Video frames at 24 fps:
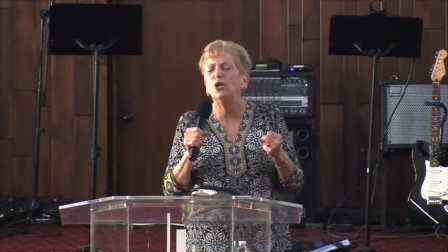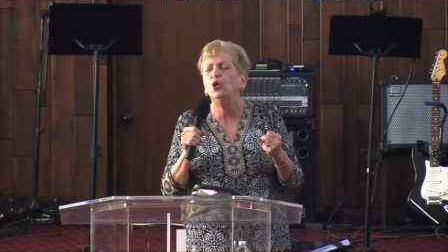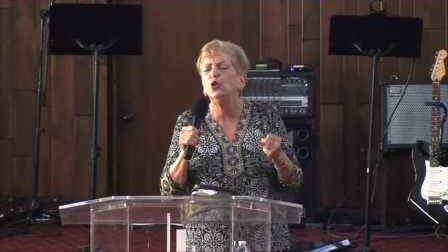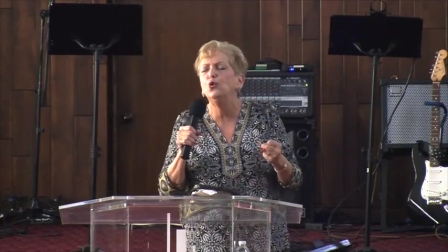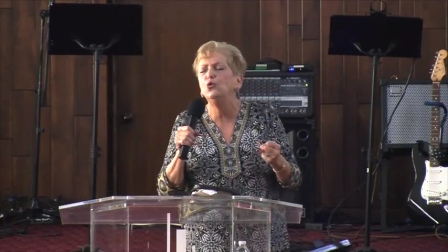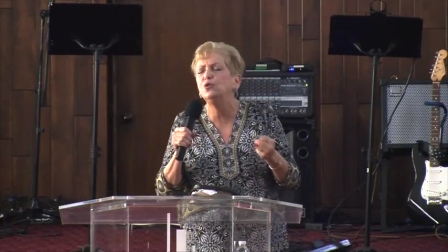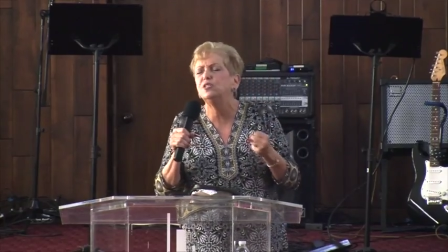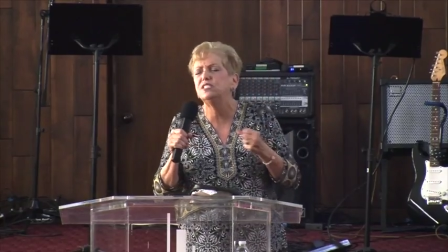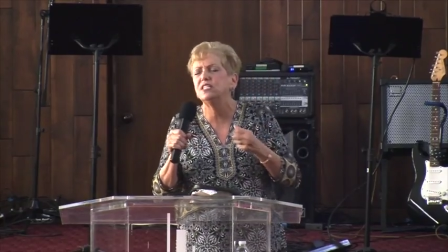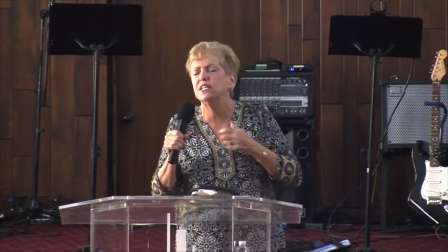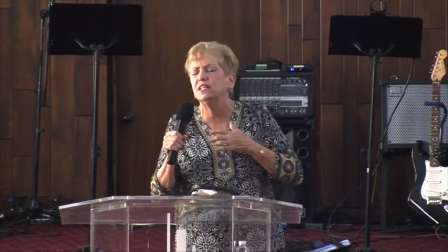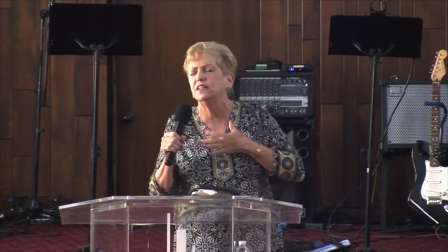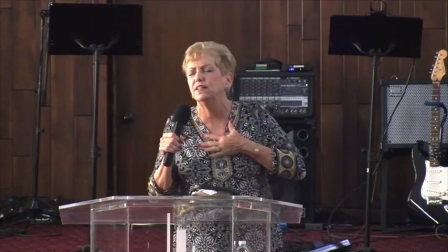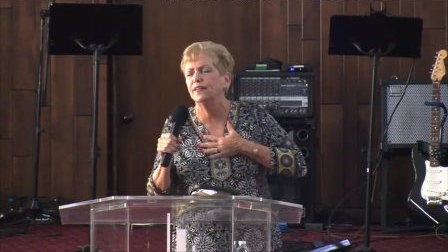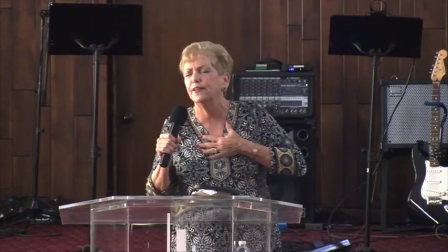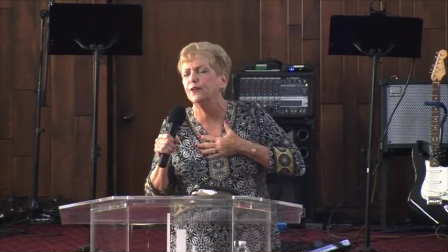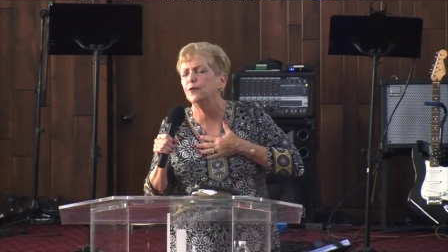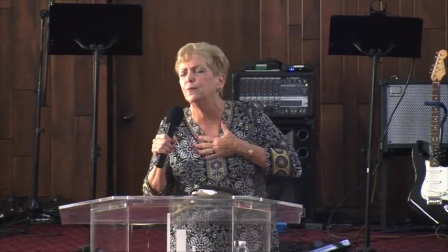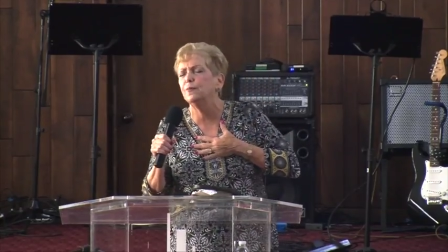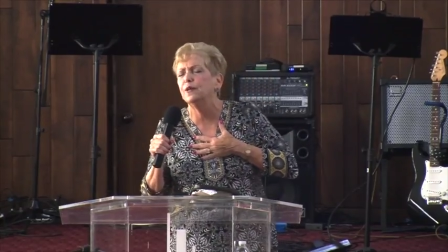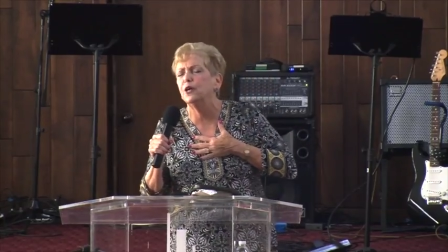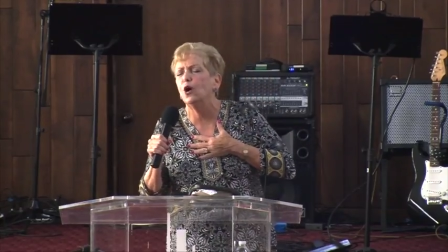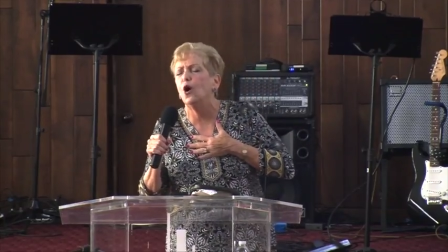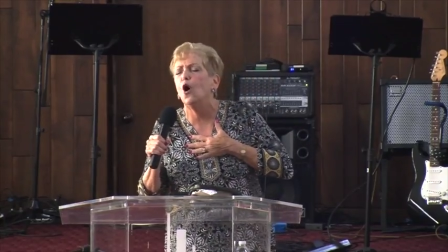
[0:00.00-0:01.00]
losing a
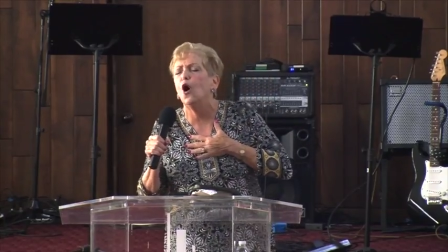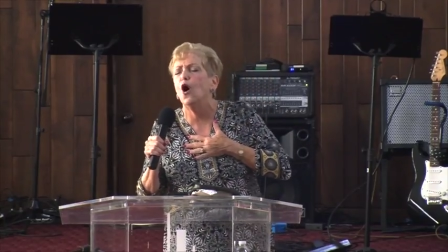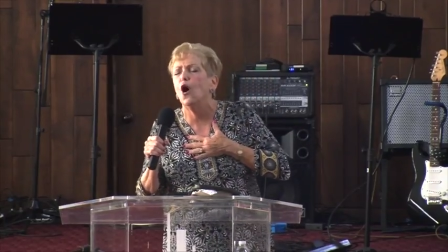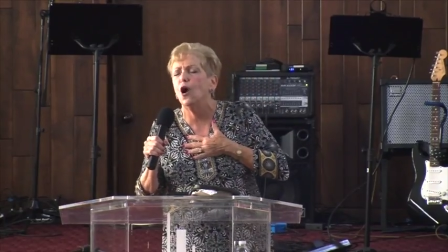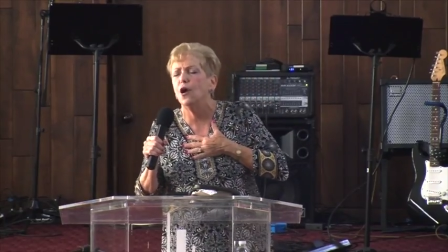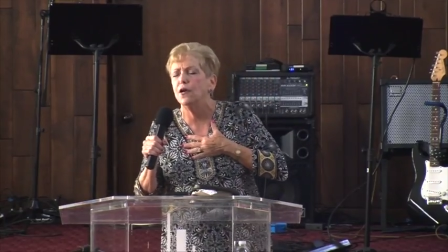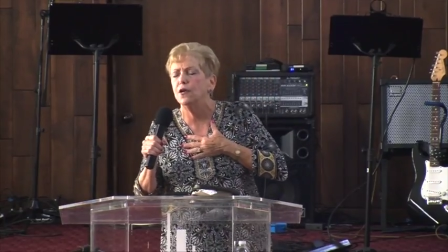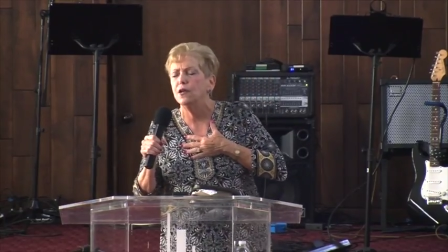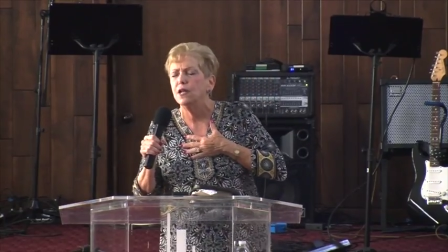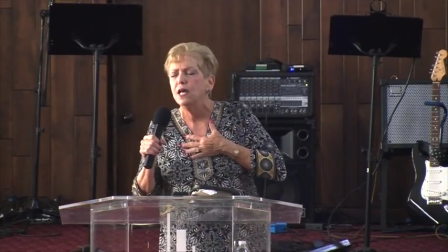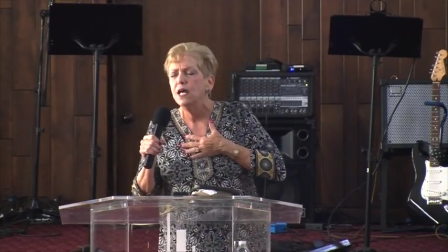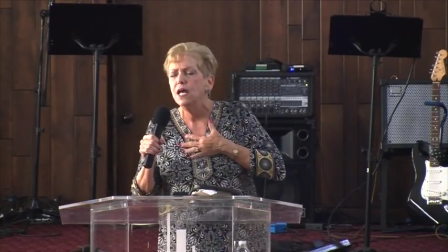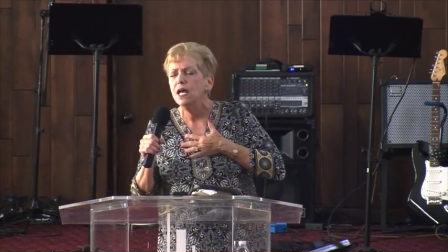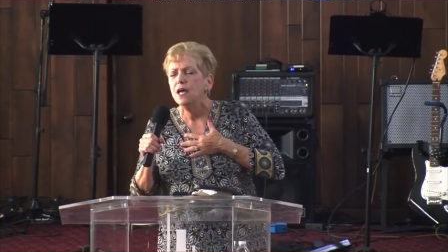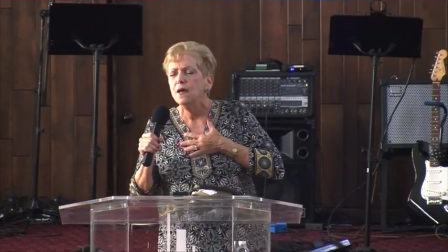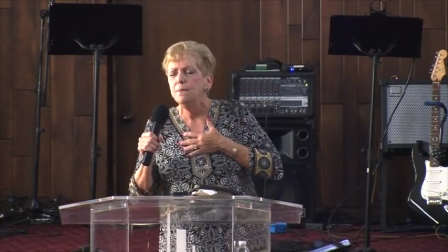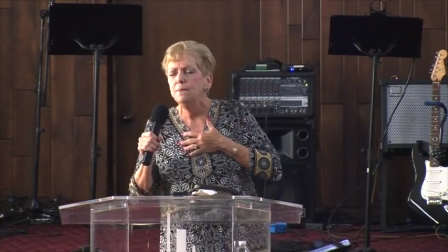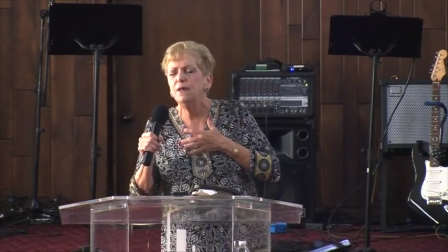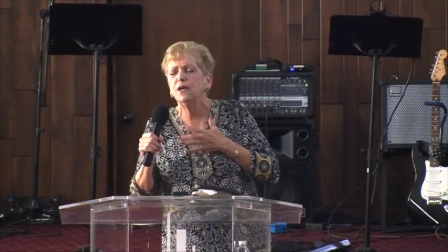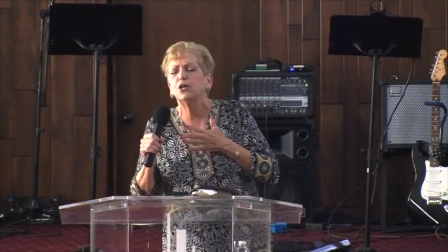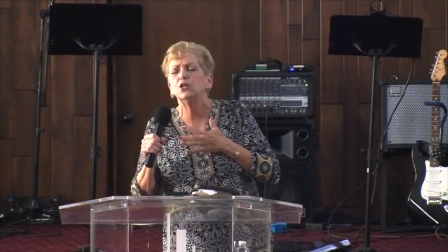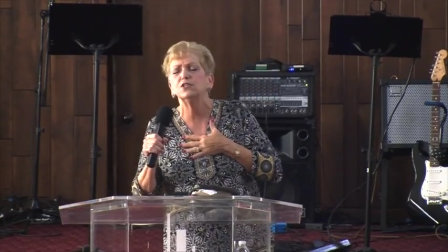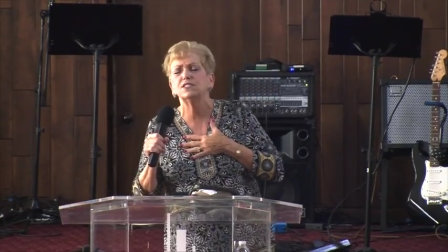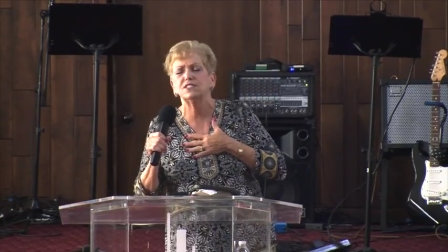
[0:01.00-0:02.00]
little bit of heart
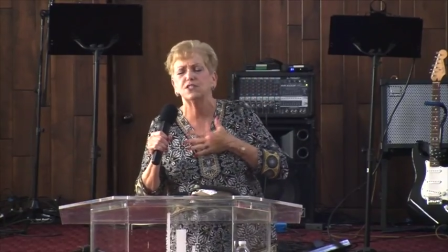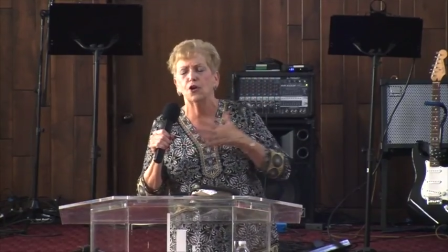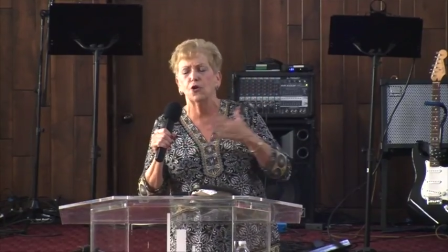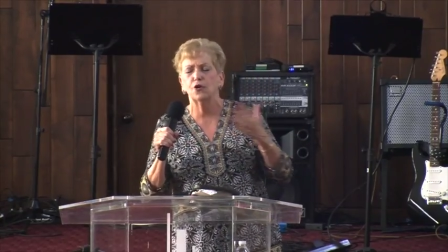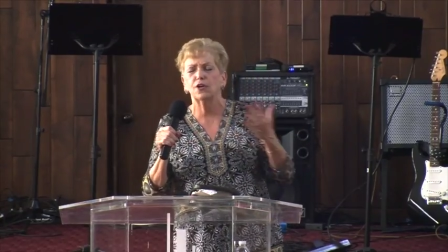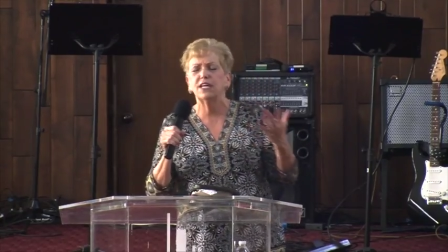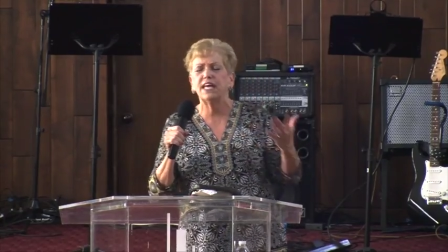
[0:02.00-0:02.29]
because they're